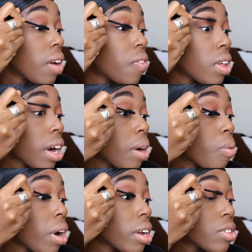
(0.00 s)
I feel like I
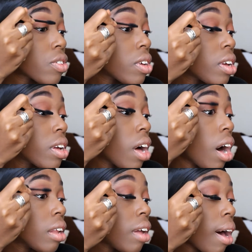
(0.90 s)
watch
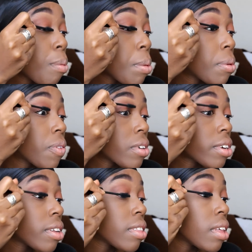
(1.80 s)
a lot of people for
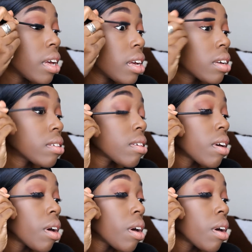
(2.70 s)
certain things,